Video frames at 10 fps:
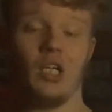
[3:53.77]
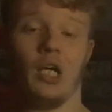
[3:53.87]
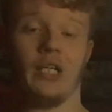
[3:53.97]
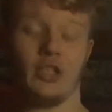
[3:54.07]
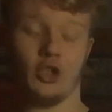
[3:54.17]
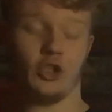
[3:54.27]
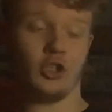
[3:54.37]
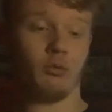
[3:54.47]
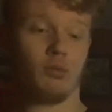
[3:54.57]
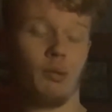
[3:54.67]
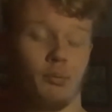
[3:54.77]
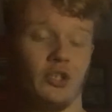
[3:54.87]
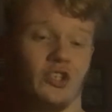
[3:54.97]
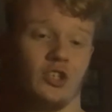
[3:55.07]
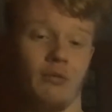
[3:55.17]
I actually showed all my
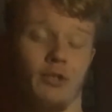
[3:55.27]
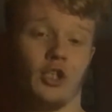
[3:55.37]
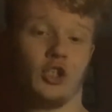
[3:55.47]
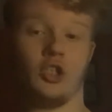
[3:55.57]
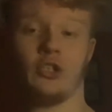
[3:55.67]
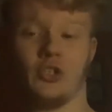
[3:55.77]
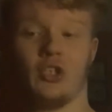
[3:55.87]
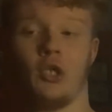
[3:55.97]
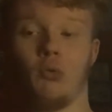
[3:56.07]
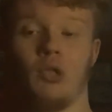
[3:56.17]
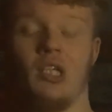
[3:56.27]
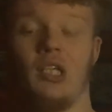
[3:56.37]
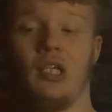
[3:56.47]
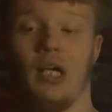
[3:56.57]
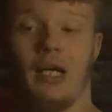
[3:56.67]
presents off last year, so
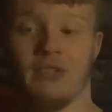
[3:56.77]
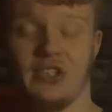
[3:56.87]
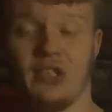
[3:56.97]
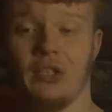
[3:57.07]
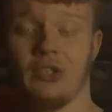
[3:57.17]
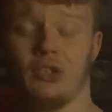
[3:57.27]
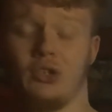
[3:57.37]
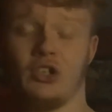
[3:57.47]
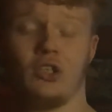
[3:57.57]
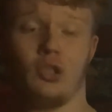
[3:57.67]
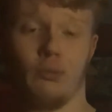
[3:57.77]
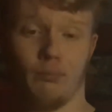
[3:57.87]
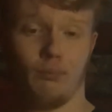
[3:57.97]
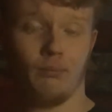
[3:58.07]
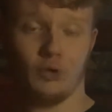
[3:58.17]
I decided to not
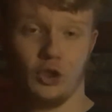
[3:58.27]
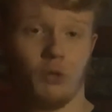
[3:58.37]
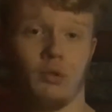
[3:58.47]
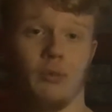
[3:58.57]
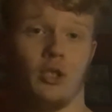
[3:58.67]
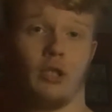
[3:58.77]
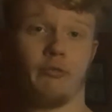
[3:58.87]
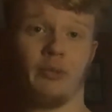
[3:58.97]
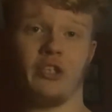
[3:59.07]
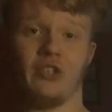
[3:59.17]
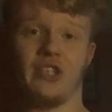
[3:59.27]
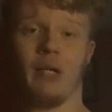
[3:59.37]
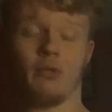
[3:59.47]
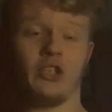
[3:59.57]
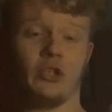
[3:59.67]
show them all off because I
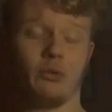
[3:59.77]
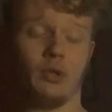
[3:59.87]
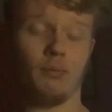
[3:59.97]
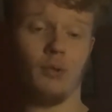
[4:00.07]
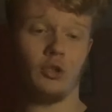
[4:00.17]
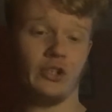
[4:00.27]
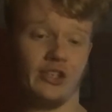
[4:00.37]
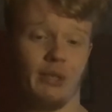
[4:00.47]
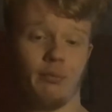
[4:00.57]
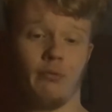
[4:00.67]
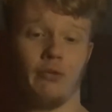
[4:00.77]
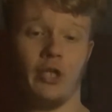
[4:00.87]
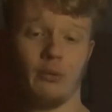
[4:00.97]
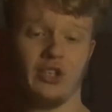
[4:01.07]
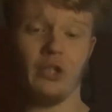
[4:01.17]
wanted to do them in separate
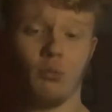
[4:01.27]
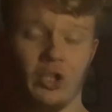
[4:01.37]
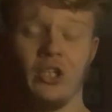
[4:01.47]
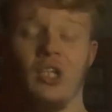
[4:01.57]
videos anyway.